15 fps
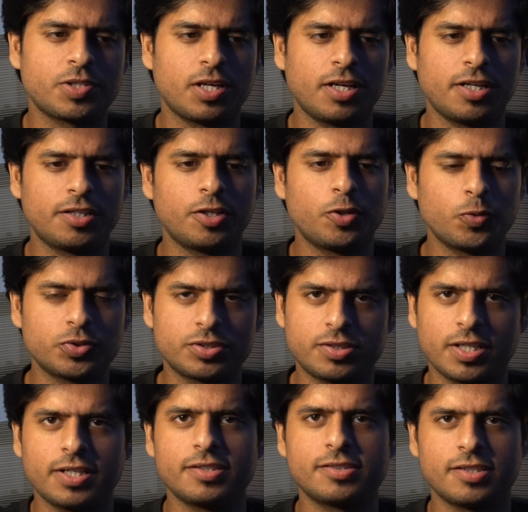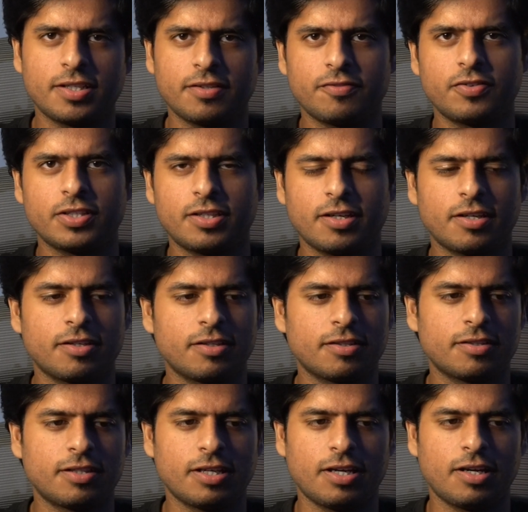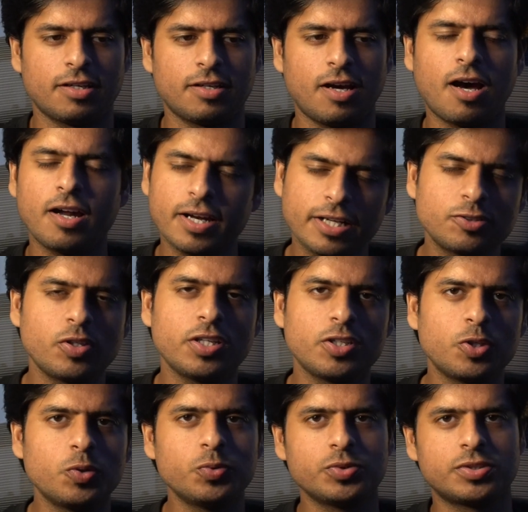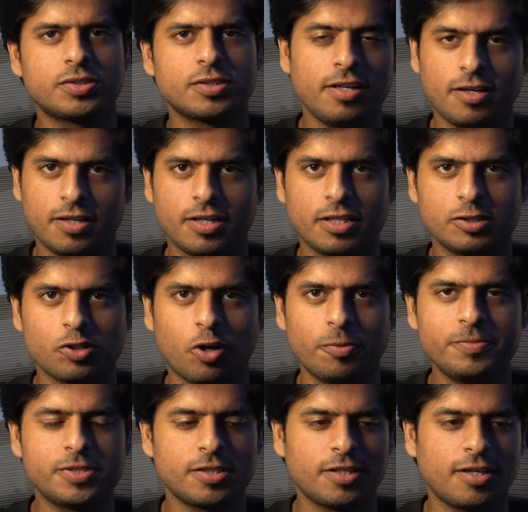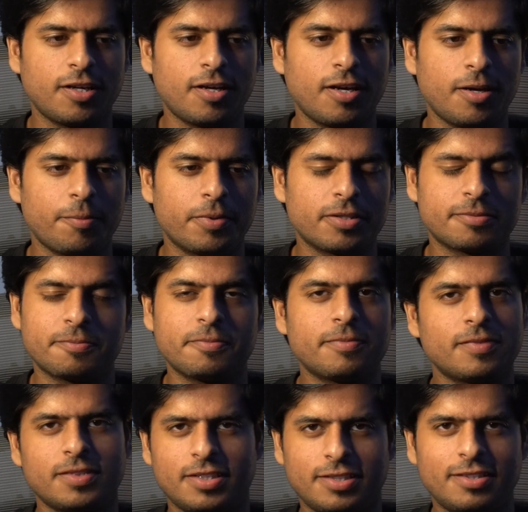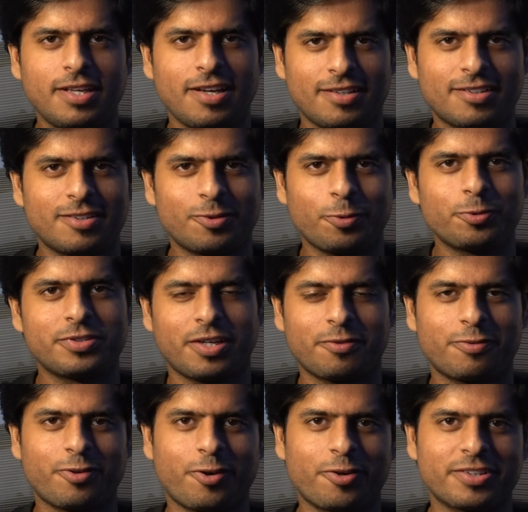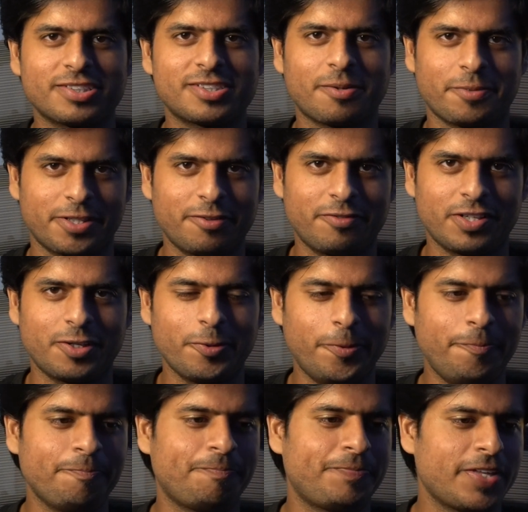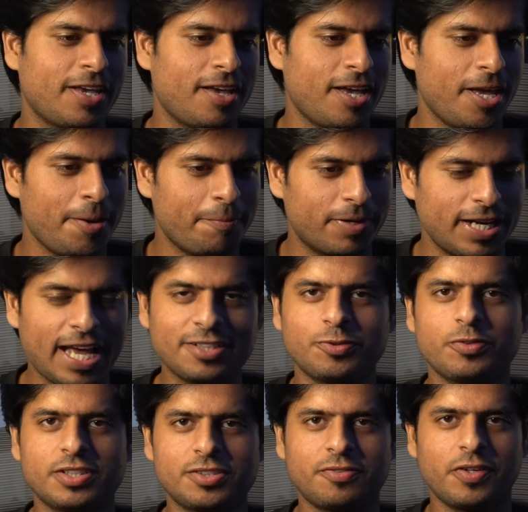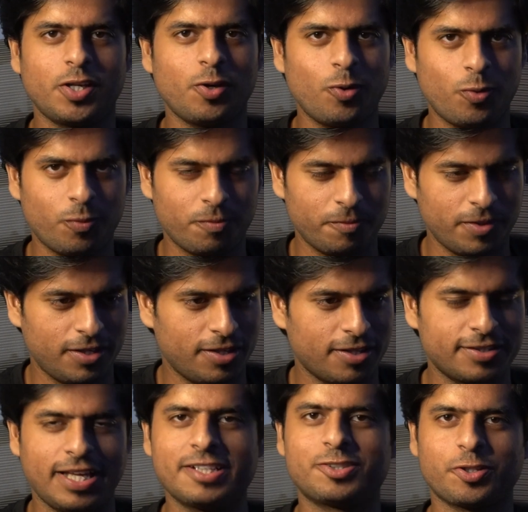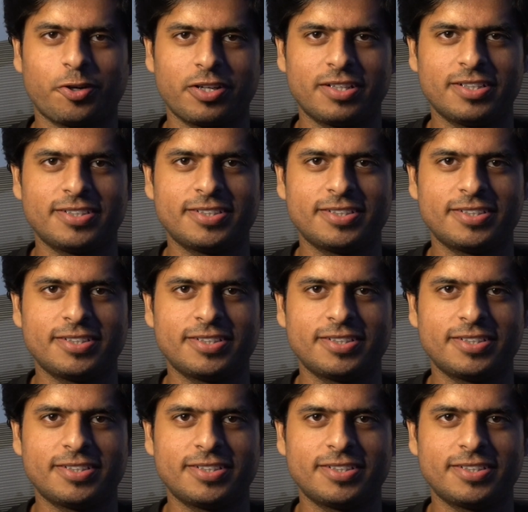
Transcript: related to strings and everything that are actually used in our day jobs, but that those are for some other video. But as for this video, uh, that's all.